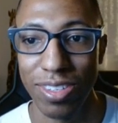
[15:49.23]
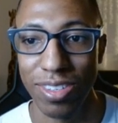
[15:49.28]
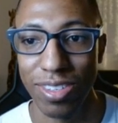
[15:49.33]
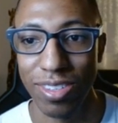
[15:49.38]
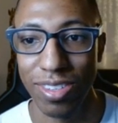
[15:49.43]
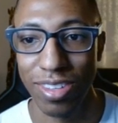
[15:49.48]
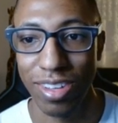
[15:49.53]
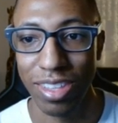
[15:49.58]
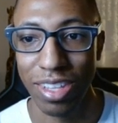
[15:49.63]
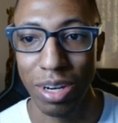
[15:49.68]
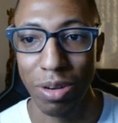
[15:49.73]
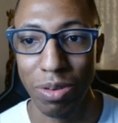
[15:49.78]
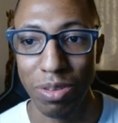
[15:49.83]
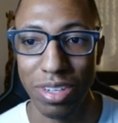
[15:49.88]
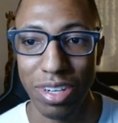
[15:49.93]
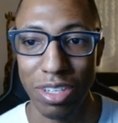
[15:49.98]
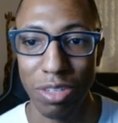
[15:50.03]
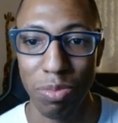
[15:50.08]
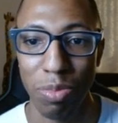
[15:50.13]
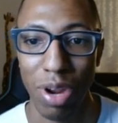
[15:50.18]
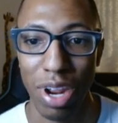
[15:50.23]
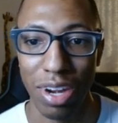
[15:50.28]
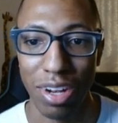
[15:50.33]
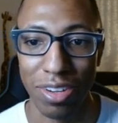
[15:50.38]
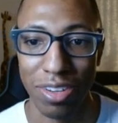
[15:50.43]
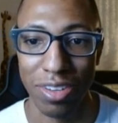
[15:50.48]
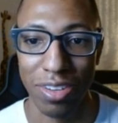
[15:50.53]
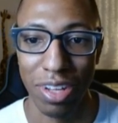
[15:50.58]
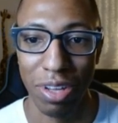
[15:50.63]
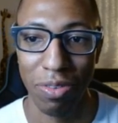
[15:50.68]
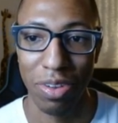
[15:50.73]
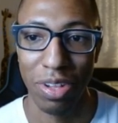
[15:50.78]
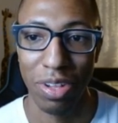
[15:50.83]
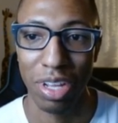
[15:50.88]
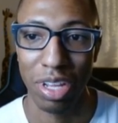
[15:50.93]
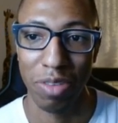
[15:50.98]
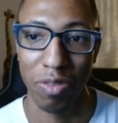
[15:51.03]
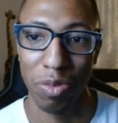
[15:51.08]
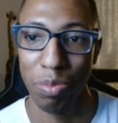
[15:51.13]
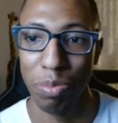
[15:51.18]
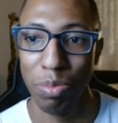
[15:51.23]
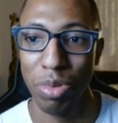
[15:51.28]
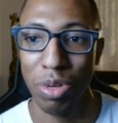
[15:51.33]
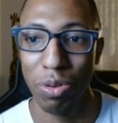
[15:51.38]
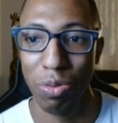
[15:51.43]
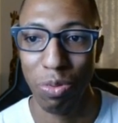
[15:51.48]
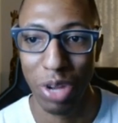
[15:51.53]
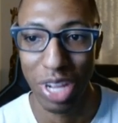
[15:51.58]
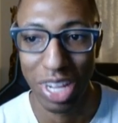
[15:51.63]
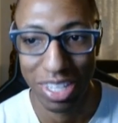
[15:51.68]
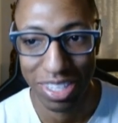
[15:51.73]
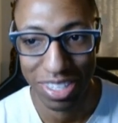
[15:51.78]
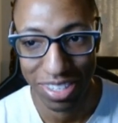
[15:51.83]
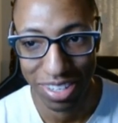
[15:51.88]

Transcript: I thought it wasn't as practical. I felt like if you put weights on a